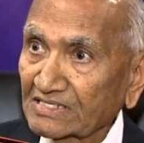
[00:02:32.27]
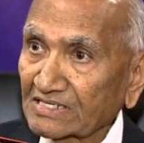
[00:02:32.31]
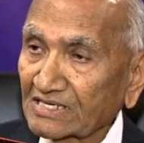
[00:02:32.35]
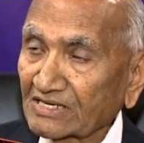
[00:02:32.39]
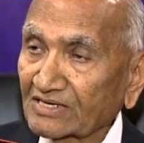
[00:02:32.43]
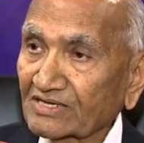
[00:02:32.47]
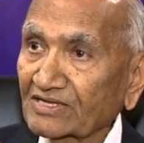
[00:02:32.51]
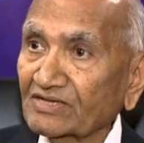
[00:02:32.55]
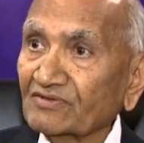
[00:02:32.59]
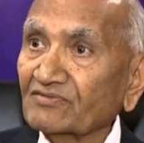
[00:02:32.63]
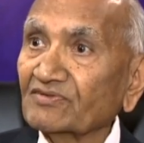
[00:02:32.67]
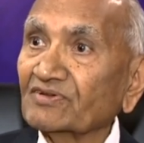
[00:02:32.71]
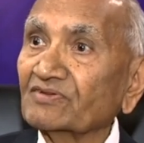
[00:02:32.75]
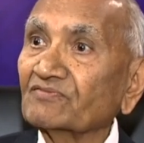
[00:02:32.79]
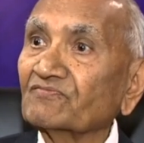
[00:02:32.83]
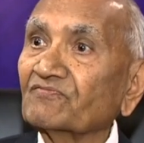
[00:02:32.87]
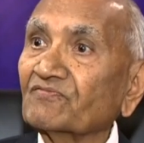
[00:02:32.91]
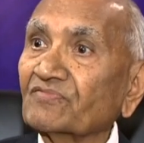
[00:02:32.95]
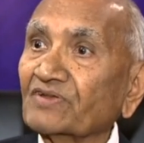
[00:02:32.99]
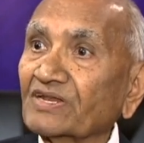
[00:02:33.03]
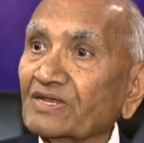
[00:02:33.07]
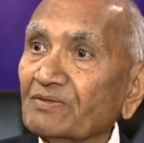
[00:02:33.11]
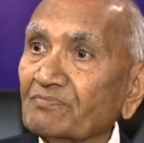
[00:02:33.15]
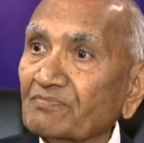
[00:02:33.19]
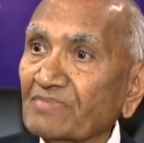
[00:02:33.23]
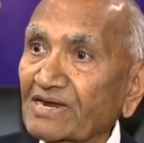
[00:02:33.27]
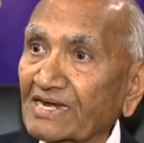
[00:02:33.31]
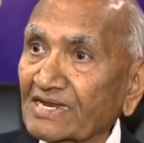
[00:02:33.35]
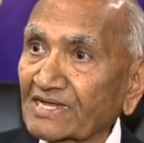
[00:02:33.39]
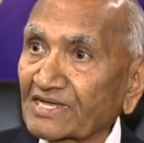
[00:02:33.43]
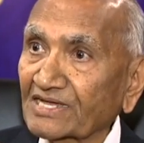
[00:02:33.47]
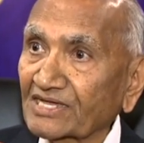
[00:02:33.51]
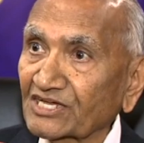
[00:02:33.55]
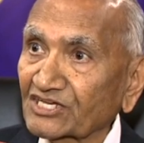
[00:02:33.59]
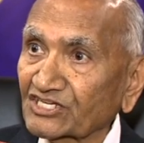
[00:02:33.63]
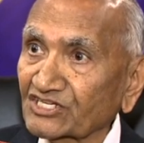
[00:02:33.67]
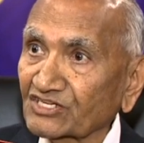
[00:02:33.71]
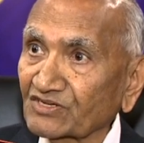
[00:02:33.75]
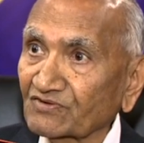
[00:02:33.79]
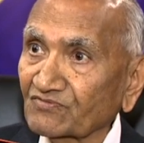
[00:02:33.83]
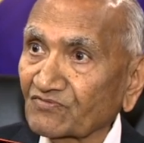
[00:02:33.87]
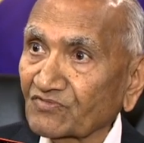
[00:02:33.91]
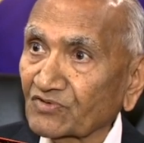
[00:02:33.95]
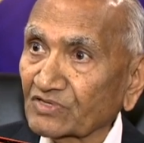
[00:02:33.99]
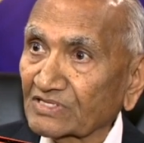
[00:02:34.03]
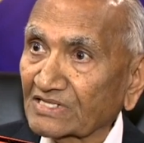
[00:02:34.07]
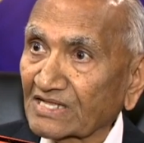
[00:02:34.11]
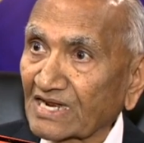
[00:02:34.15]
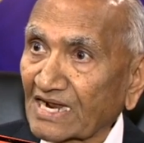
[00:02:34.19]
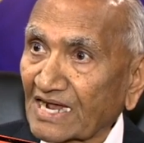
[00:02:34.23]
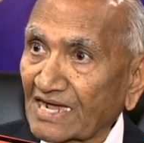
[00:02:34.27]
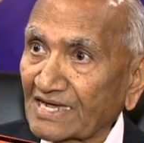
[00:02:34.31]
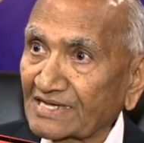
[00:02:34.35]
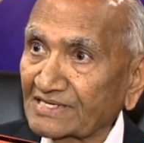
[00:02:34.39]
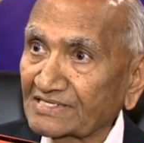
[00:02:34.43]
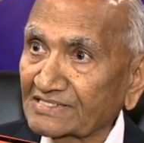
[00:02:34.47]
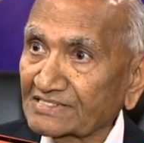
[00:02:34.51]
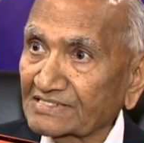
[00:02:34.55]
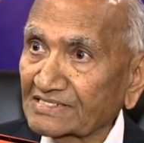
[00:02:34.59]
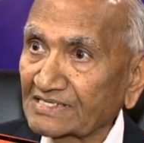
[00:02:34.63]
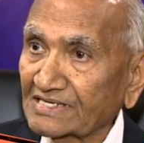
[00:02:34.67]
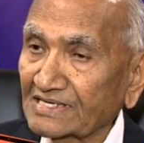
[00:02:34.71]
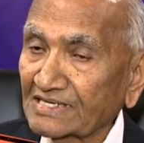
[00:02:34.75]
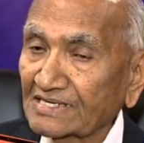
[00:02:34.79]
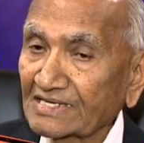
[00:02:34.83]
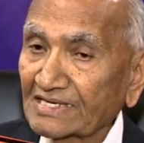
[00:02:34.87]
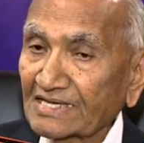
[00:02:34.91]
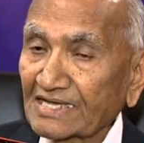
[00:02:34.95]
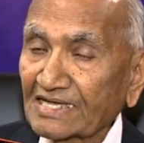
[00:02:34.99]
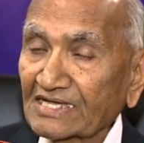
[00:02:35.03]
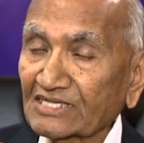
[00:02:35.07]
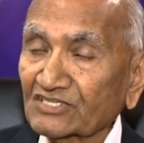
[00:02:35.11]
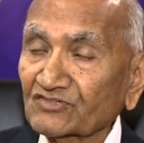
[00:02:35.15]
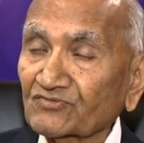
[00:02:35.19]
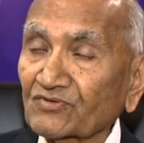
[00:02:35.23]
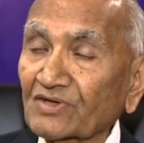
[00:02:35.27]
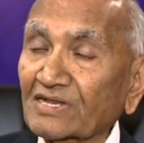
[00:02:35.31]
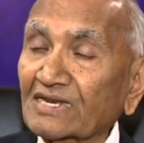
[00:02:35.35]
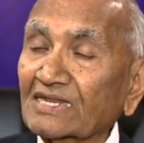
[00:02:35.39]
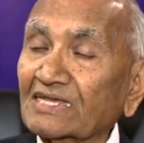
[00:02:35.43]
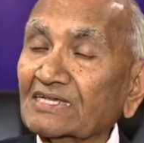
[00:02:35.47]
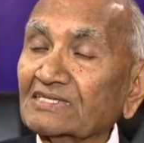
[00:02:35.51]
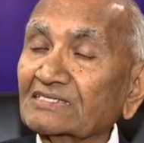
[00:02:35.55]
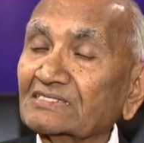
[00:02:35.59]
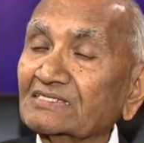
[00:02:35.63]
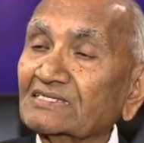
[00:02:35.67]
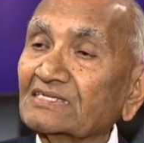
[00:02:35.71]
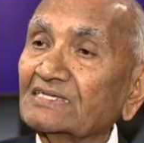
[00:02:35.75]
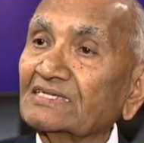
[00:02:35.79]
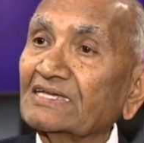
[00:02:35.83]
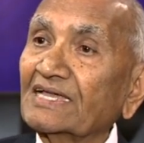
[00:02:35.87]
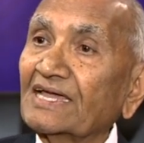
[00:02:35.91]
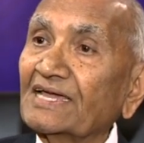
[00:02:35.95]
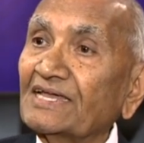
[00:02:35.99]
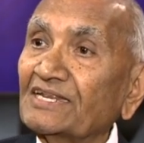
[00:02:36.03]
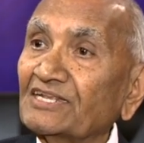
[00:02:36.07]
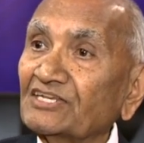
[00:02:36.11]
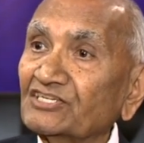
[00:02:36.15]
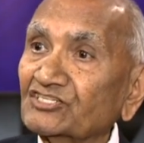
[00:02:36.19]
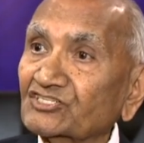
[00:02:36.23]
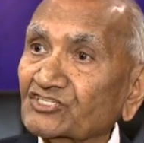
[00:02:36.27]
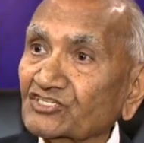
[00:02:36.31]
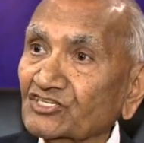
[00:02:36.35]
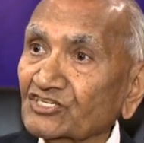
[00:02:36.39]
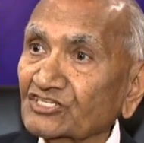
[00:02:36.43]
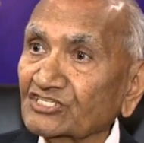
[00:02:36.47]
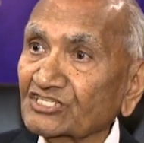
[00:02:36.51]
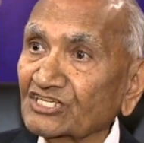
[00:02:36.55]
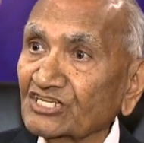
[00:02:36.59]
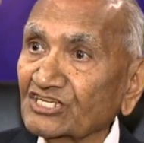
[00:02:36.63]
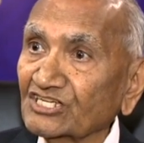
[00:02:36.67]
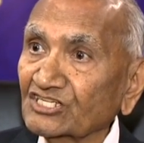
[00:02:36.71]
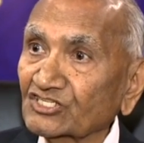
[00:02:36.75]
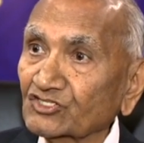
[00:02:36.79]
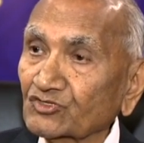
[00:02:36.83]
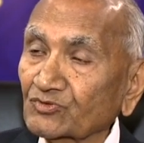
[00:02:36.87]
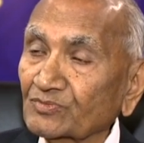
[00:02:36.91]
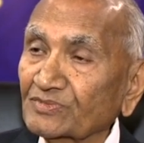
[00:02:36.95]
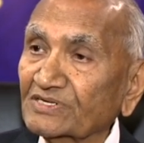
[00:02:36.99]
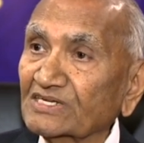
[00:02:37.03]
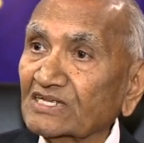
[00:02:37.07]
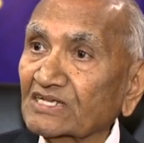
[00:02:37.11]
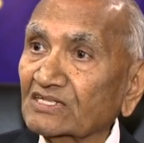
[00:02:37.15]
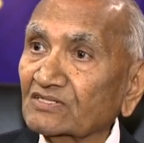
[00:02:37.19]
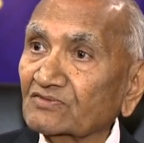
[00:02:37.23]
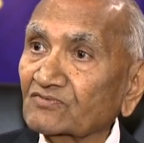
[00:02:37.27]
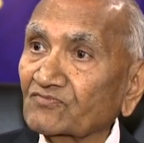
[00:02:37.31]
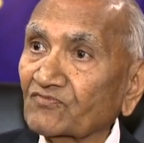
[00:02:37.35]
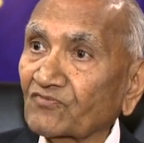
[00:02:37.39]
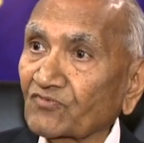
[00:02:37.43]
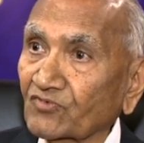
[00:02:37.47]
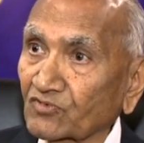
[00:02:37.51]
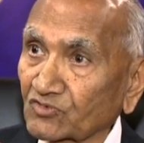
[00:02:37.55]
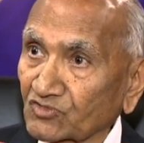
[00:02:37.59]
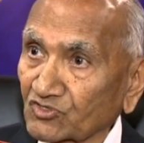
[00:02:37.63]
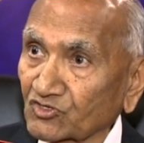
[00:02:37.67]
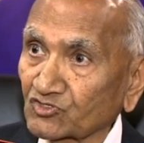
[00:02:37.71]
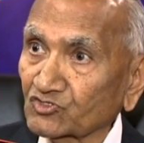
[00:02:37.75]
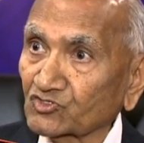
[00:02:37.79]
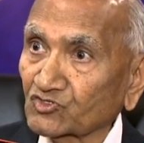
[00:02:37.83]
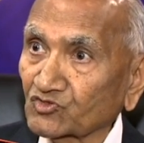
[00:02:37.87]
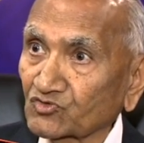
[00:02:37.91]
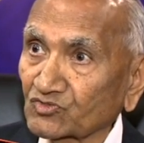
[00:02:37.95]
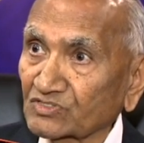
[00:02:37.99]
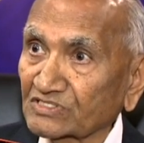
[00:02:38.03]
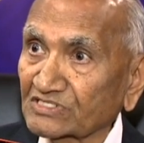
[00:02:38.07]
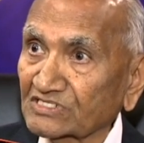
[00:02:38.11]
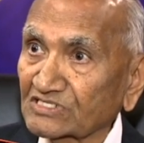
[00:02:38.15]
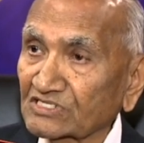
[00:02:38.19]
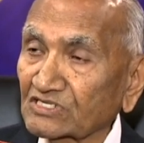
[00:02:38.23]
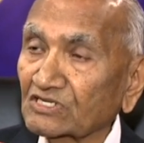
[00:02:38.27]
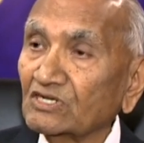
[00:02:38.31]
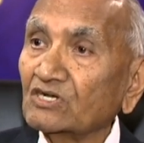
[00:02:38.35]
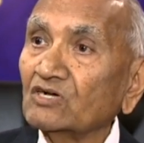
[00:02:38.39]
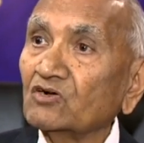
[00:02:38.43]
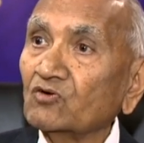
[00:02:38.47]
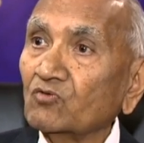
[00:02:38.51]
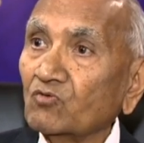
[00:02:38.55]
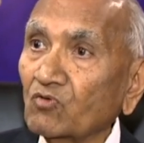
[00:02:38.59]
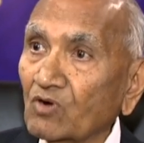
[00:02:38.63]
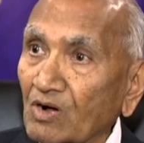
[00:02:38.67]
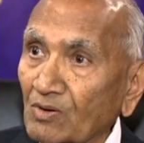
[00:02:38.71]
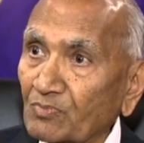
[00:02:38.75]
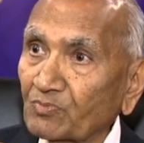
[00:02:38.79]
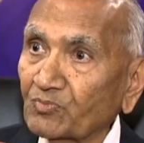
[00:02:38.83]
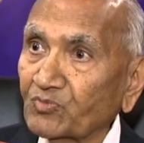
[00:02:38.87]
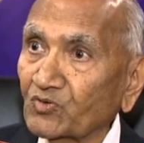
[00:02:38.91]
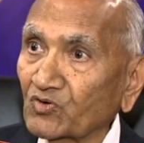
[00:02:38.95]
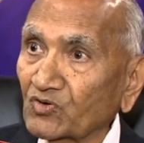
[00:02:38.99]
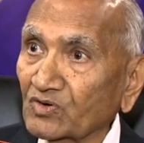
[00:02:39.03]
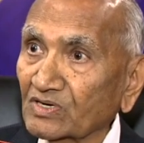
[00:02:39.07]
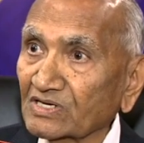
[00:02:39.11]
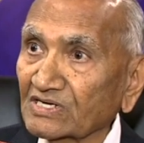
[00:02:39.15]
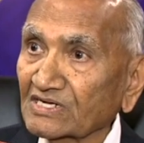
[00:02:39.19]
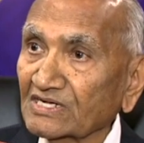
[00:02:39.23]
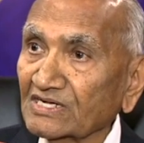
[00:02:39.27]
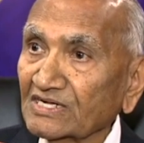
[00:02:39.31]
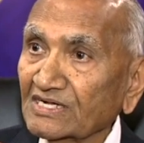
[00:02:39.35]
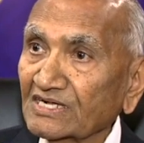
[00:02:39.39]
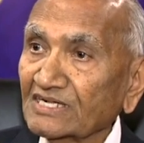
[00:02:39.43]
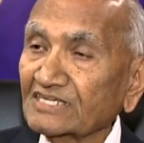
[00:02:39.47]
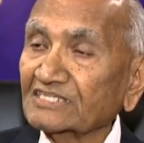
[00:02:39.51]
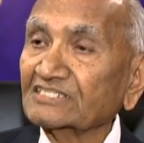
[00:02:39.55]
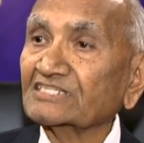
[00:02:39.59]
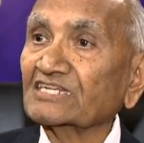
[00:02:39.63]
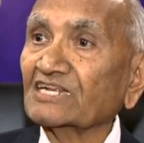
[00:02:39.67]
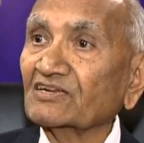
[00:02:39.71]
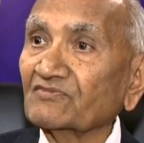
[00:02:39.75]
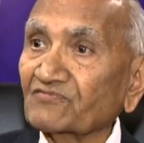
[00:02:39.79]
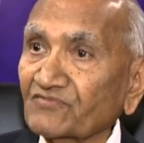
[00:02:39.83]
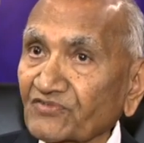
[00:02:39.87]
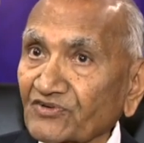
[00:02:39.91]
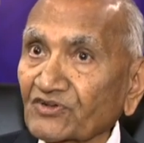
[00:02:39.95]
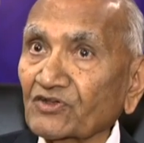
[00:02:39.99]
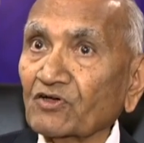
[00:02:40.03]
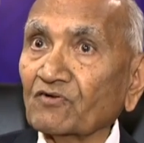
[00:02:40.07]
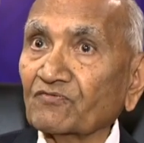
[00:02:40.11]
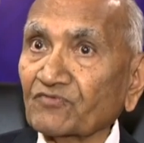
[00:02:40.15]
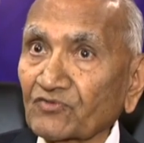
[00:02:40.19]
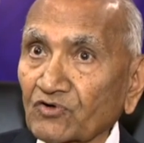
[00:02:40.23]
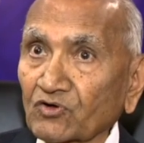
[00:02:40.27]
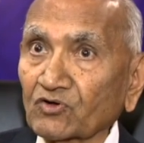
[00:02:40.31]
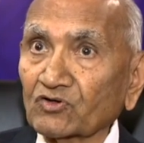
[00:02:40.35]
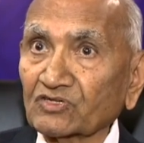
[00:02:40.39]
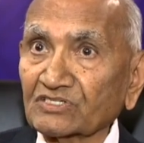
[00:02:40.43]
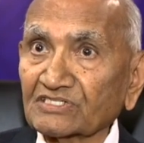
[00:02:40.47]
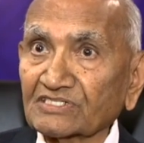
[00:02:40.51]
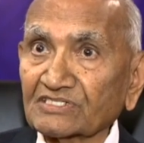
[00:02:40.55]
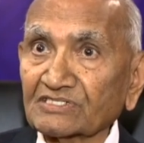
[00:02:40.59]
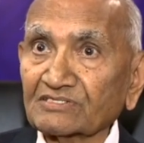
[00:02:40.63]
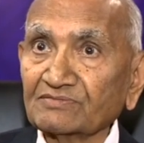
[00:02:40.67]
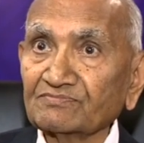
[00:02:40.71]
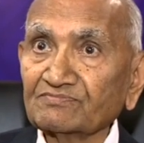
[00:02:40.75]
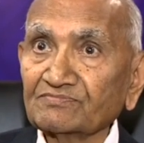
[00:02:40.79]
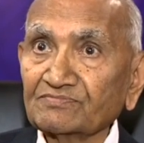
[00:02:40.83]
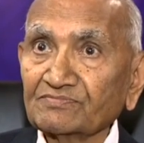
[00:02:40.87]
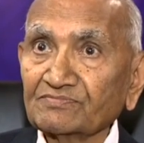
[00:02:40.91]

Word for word: They're given free medication for their eyes, as well as any surgeries to be done for those students who are poor is done free of cost.